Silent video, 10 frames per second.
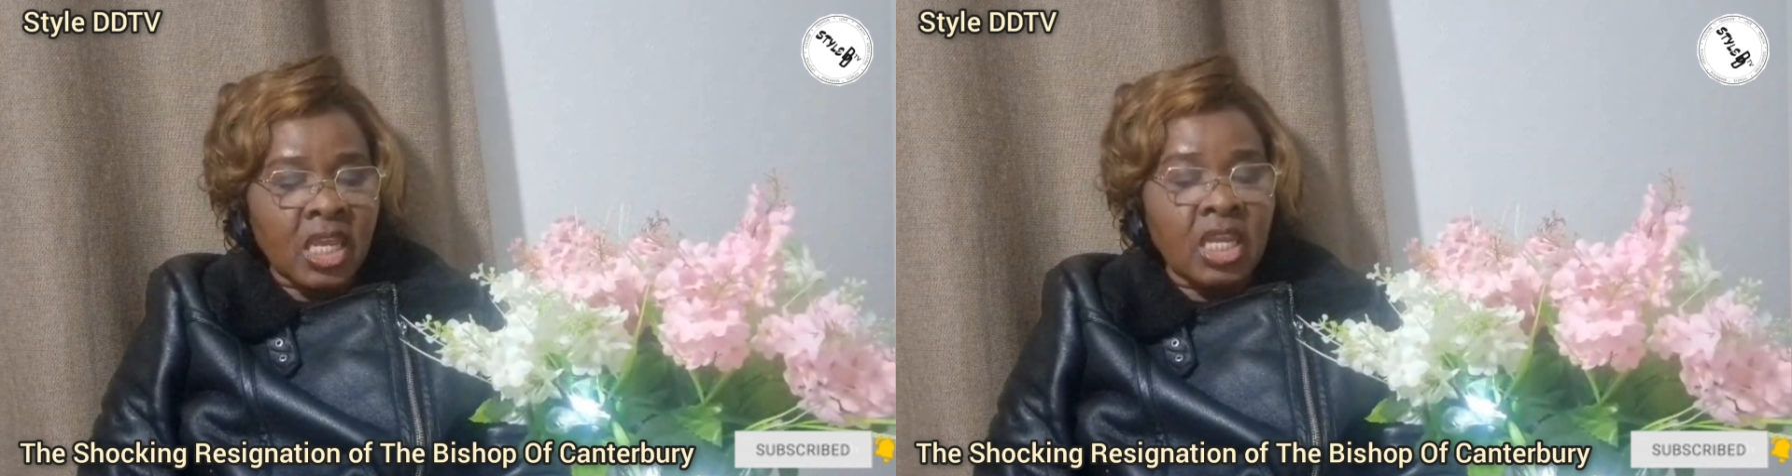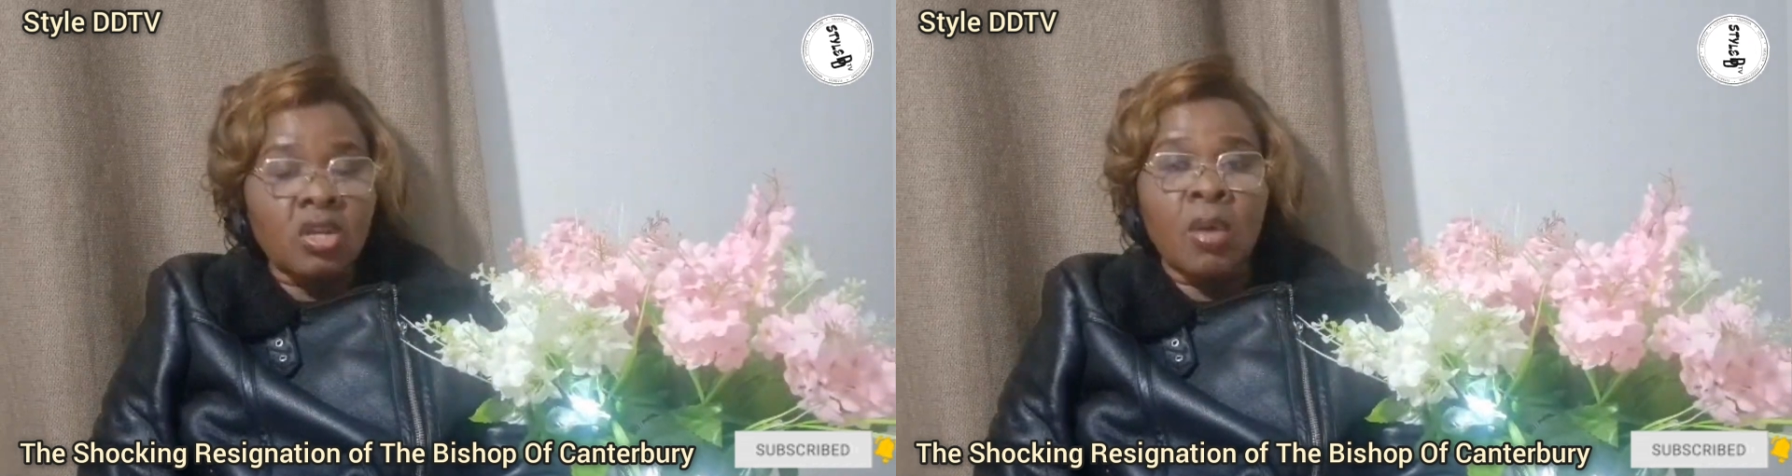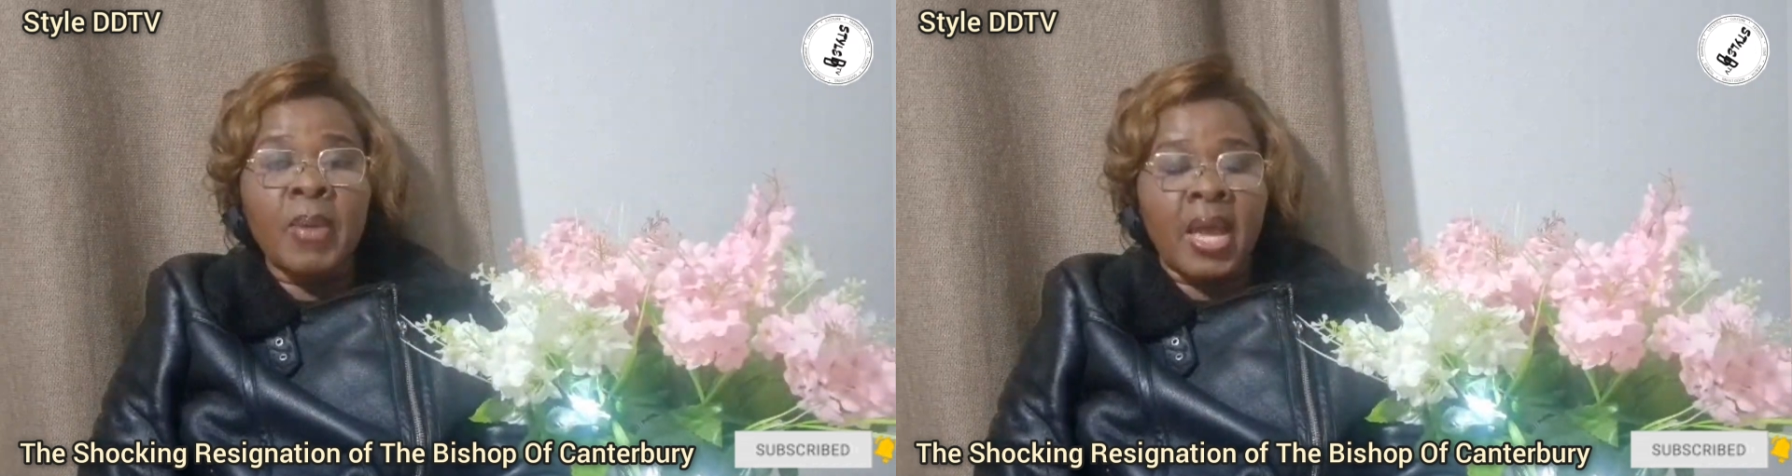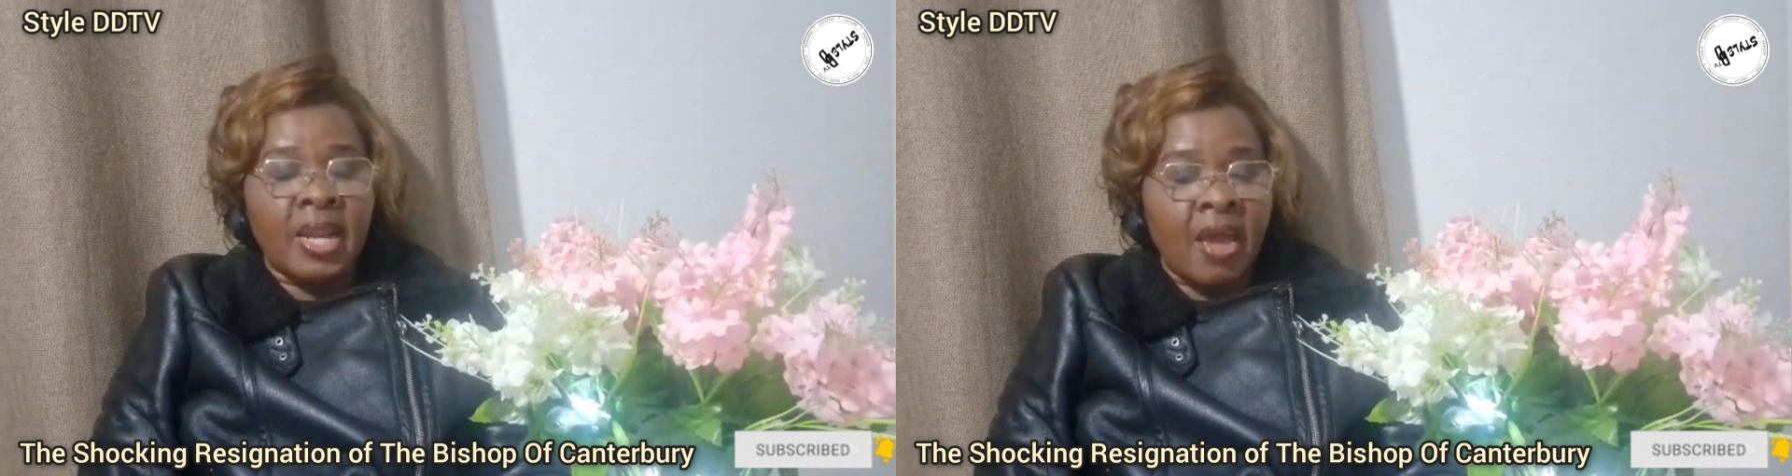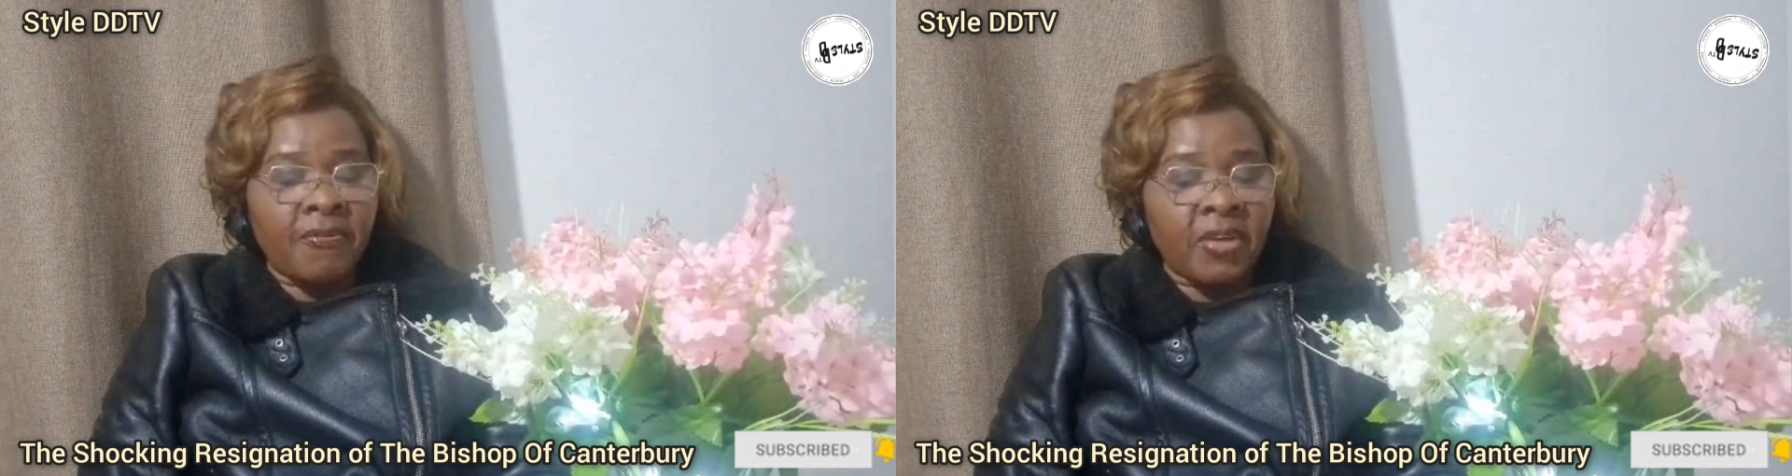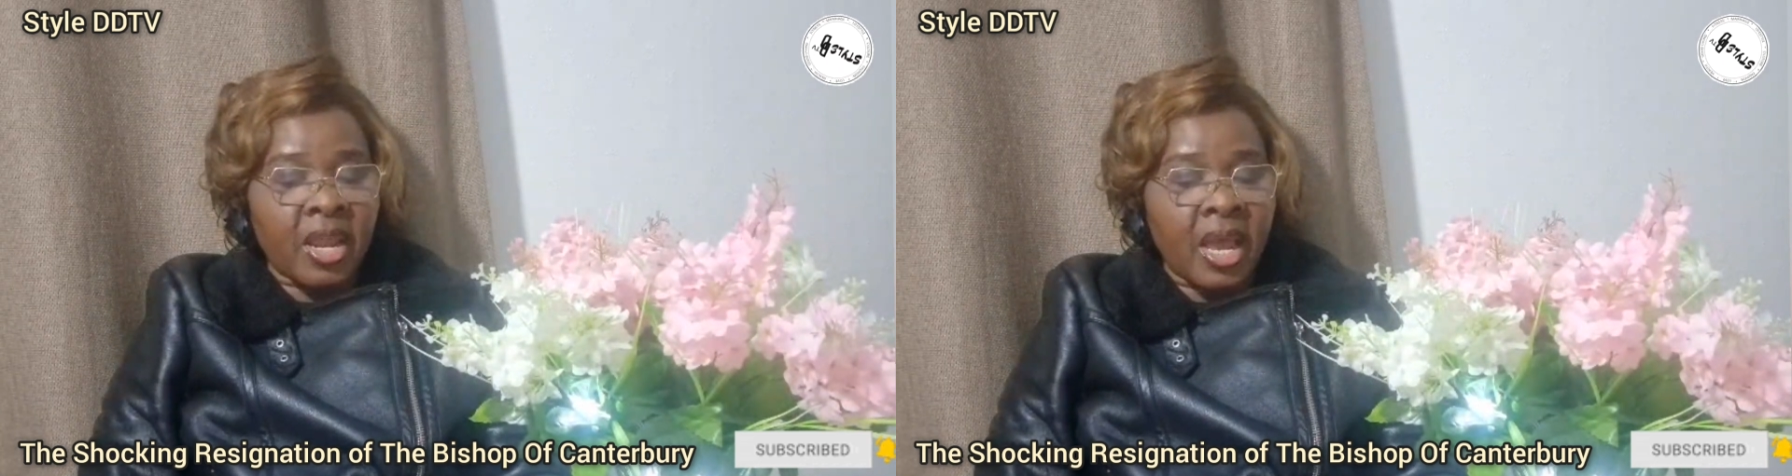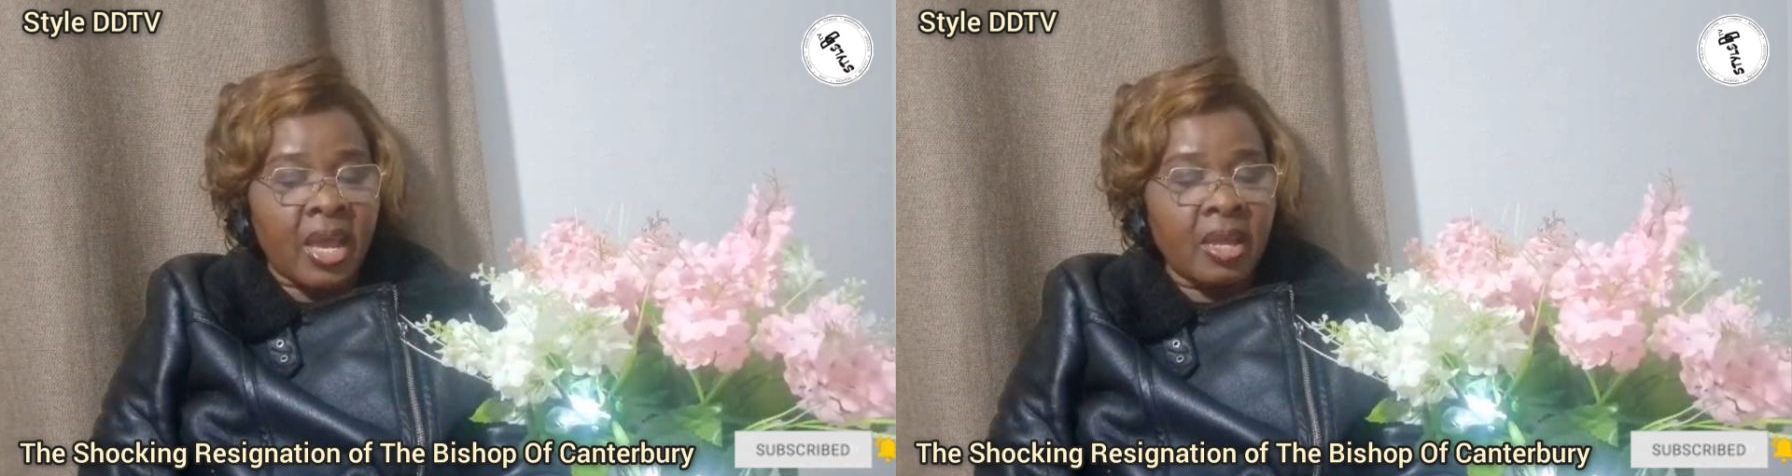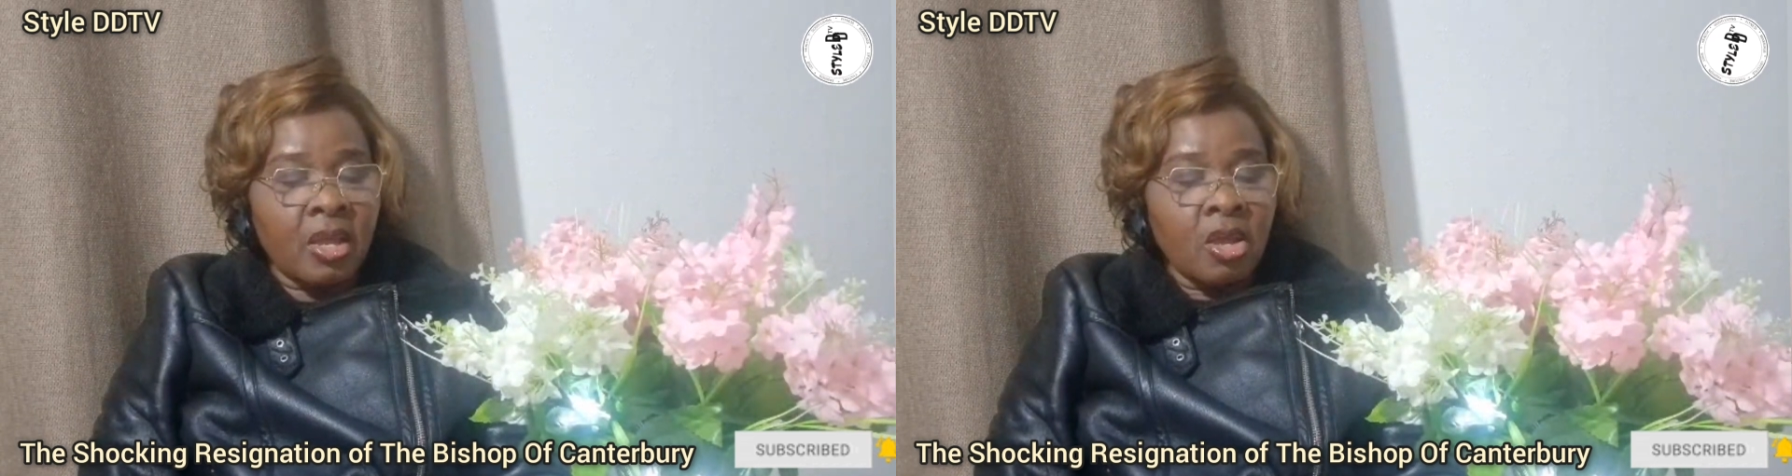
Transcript: Kingdom and Africa